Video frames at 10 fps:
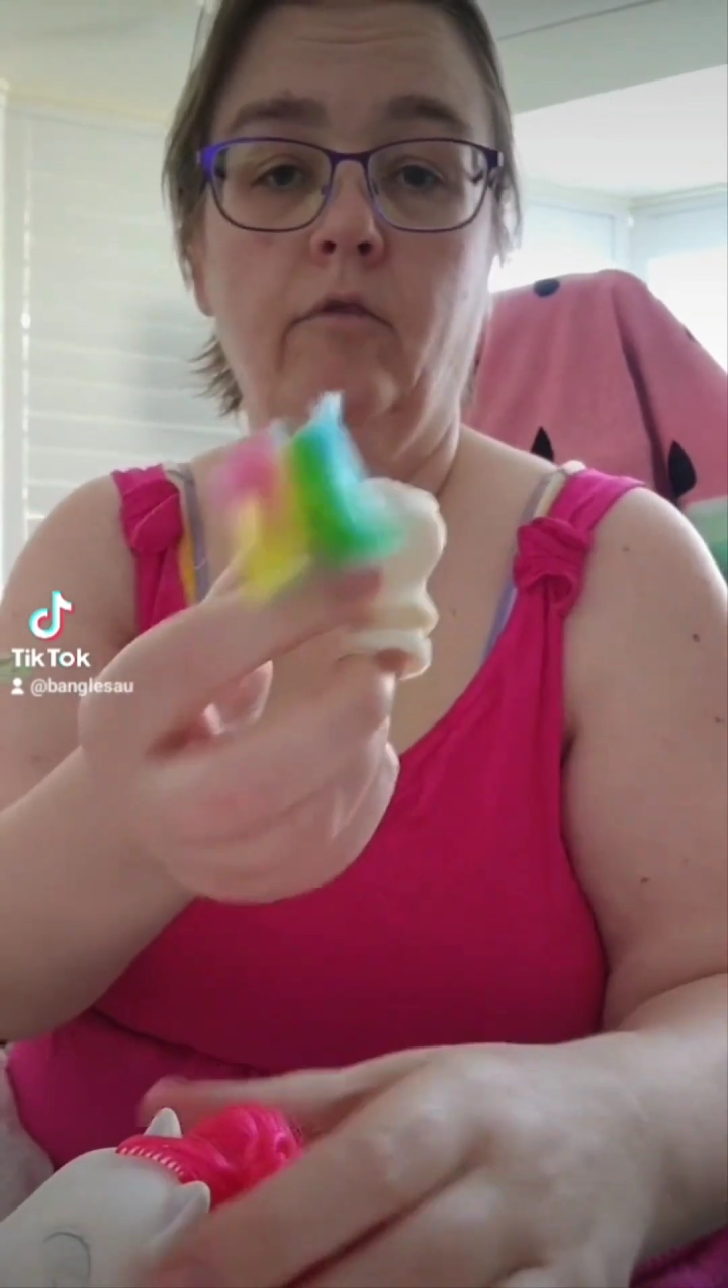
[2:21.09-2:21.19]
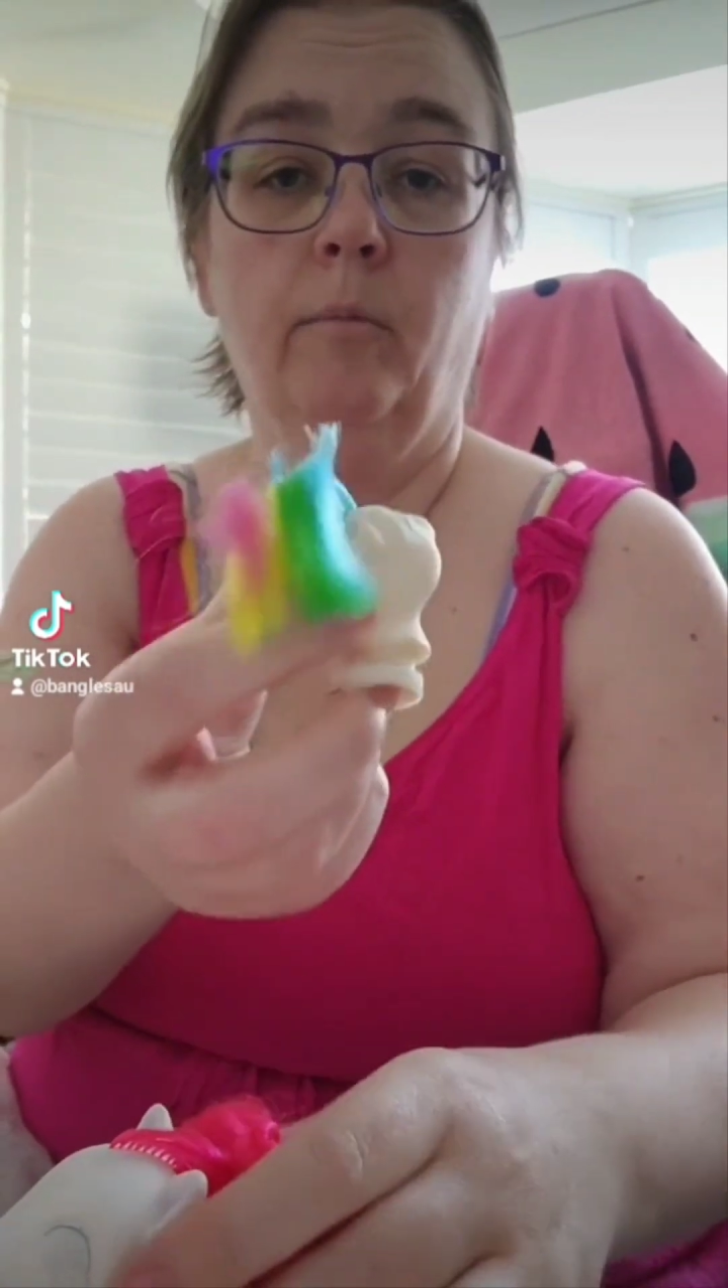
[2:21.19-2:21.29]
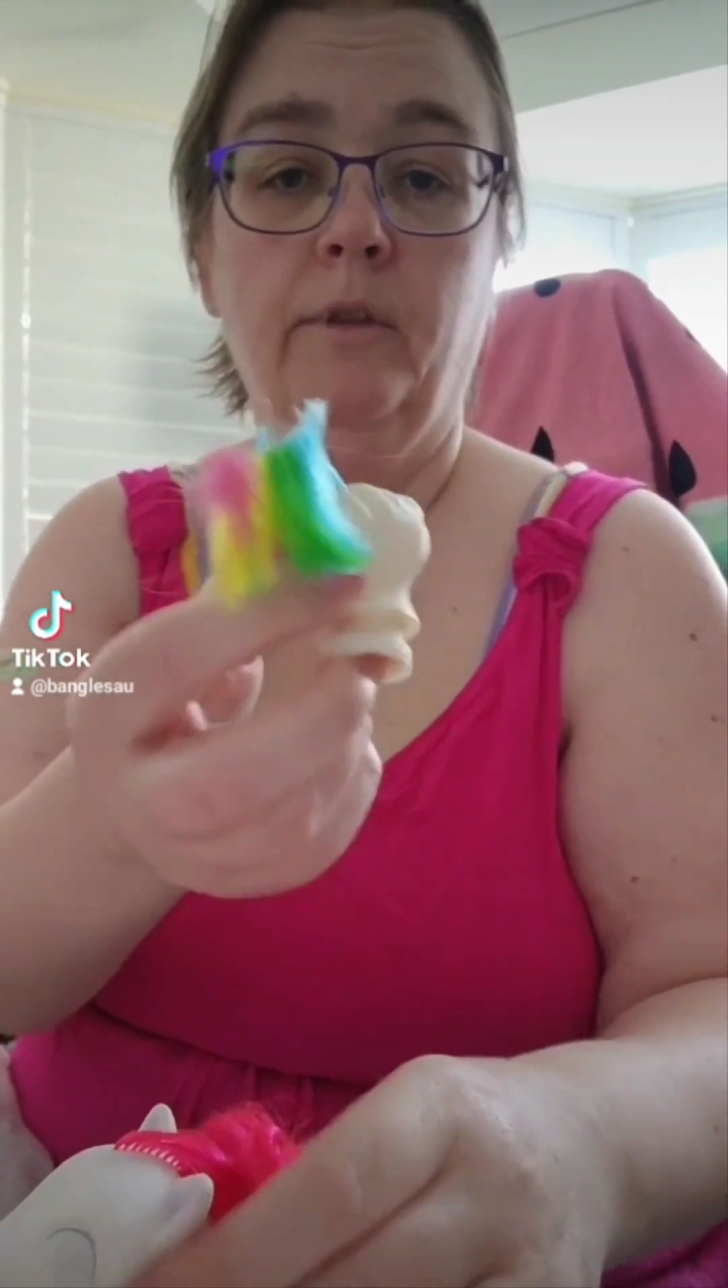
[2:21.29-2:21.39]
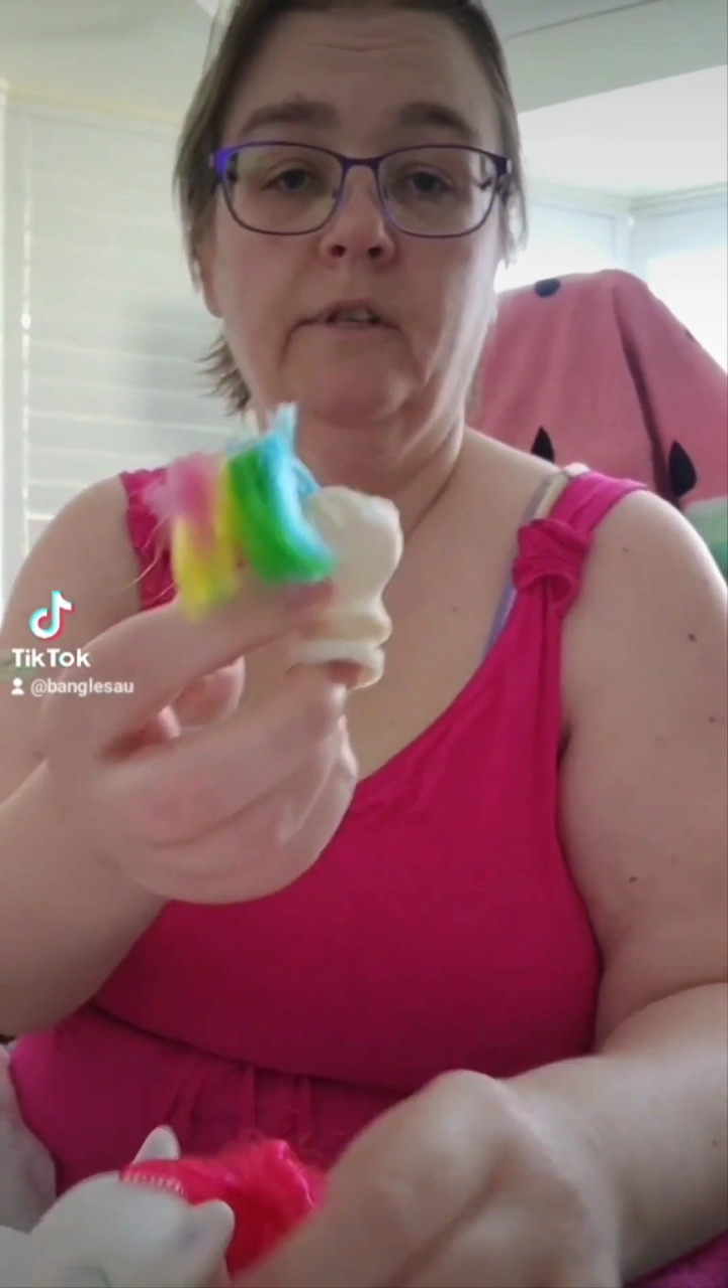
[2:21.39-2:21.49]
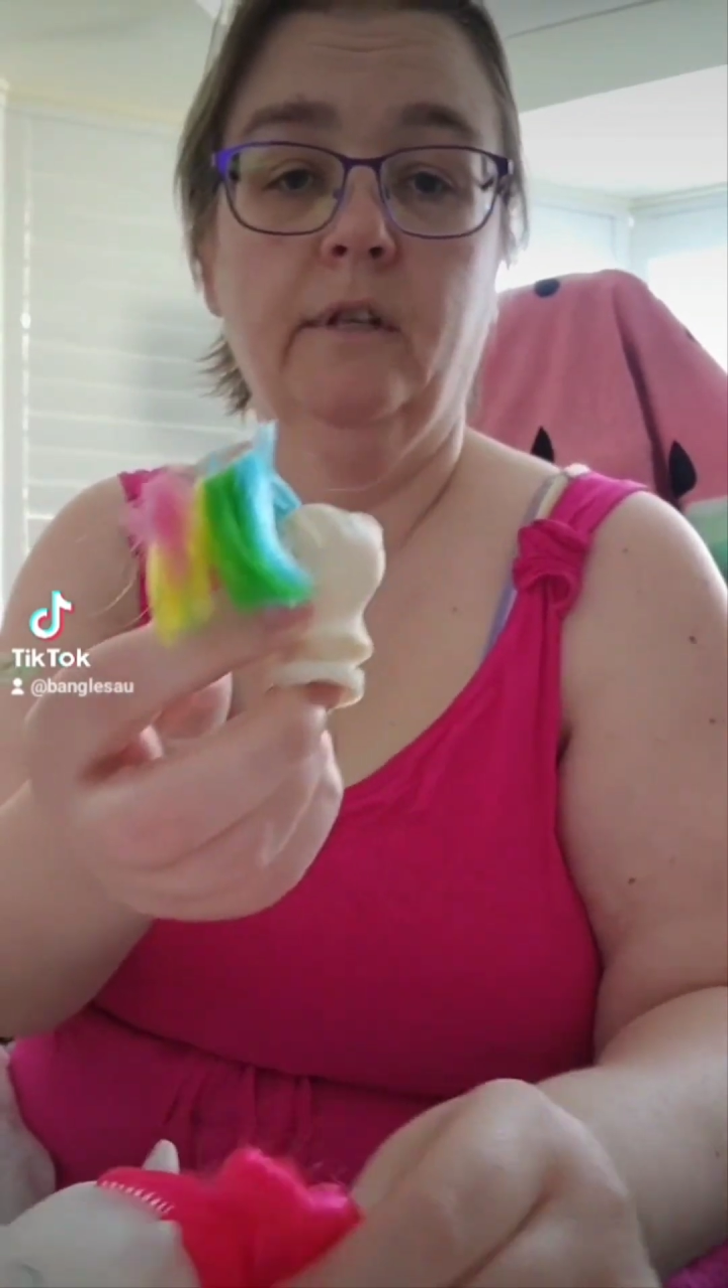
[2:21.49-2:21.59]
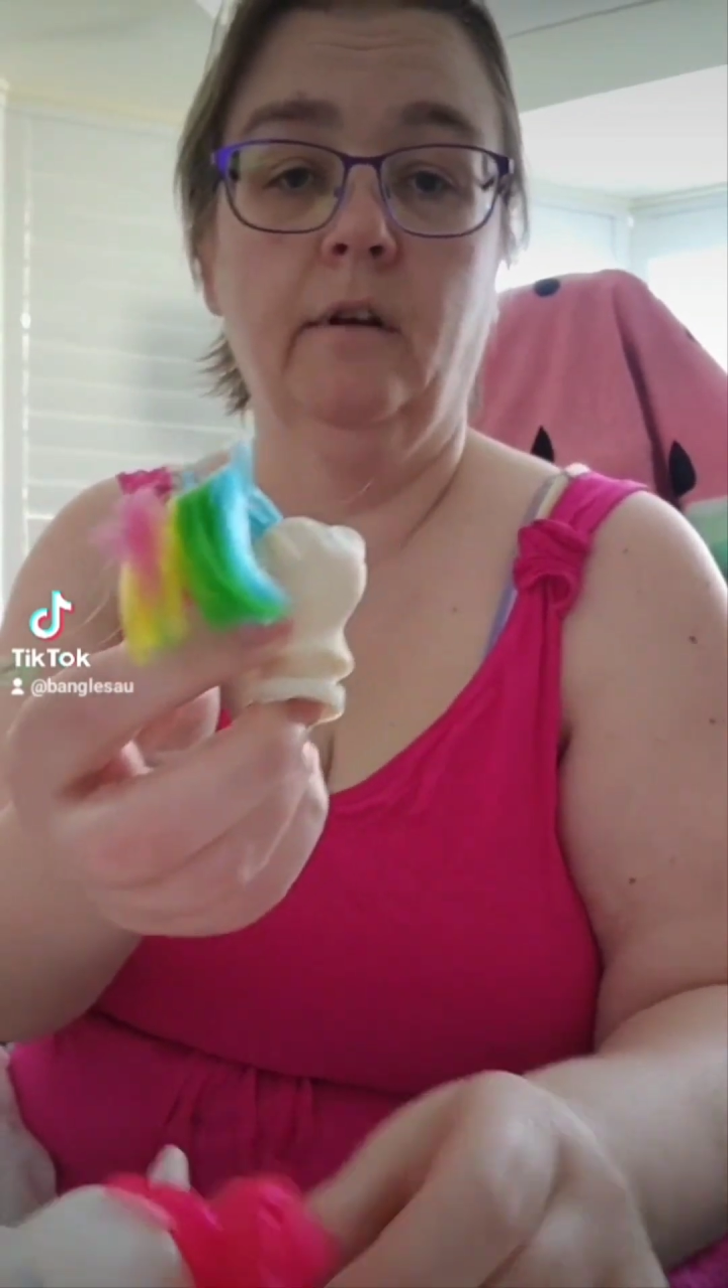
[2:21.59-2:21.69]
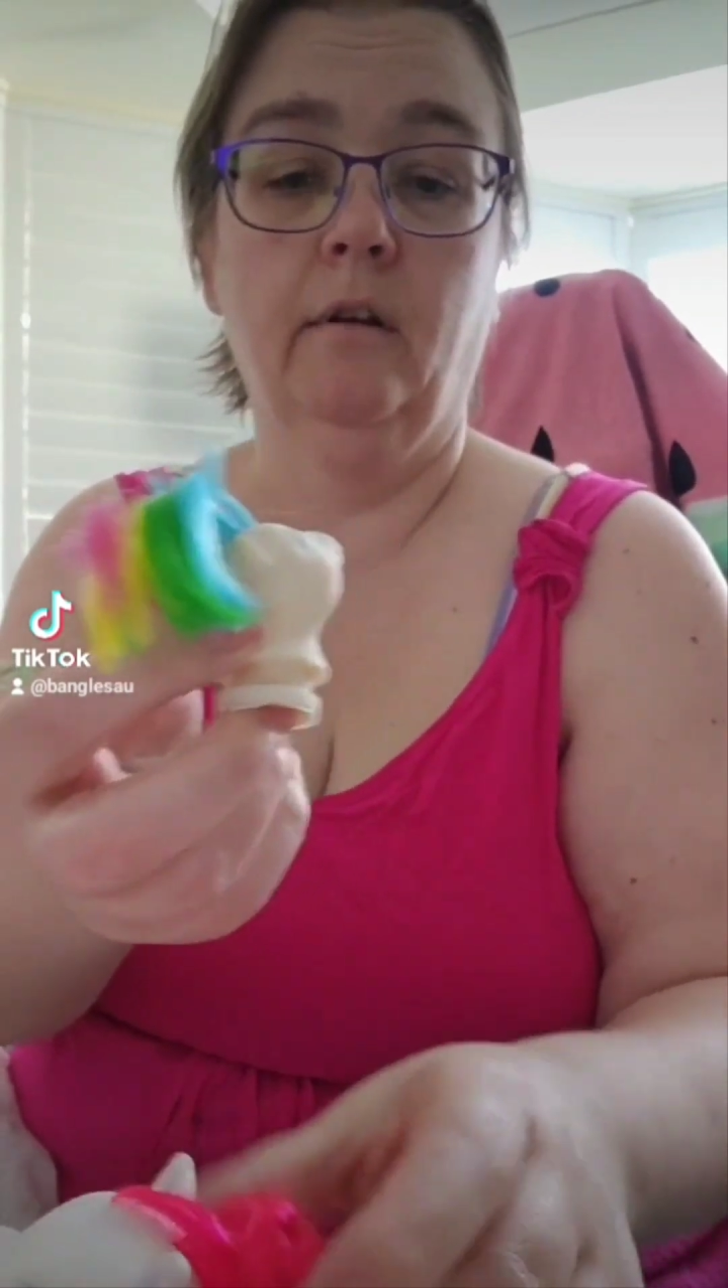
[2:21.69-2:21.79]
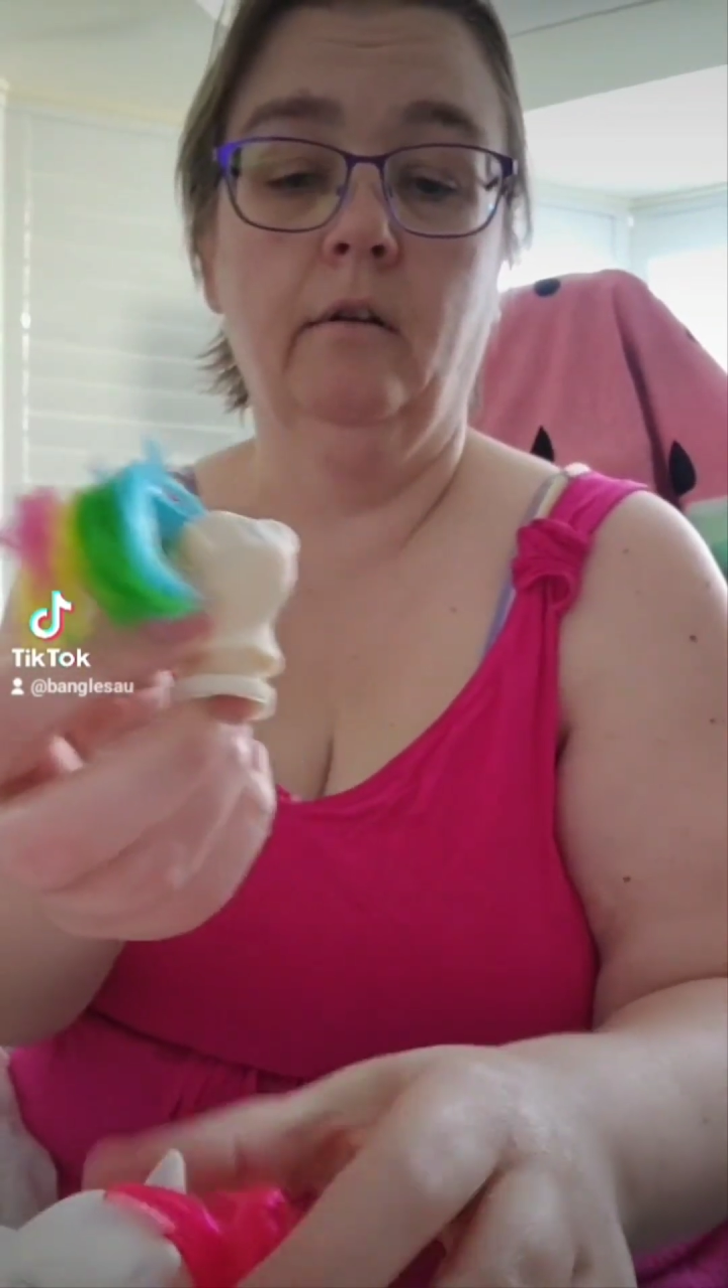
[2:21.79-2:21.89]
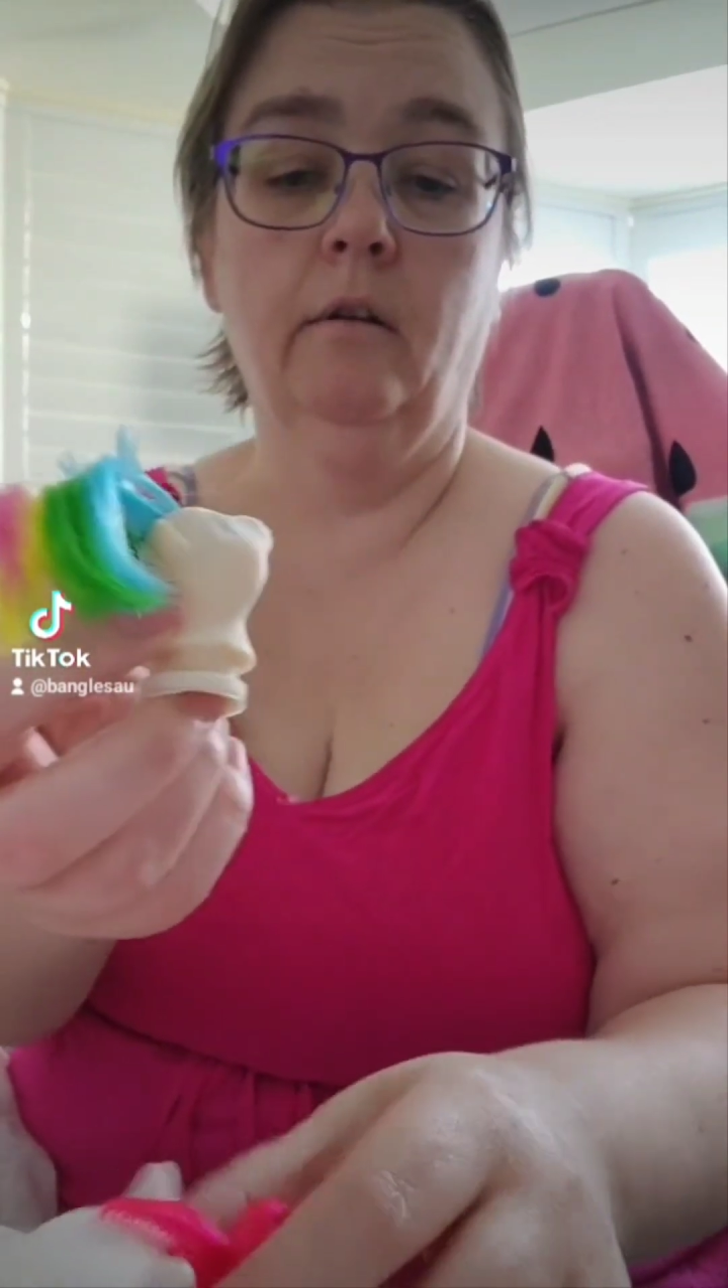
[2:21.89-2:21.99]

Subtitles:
from the sun.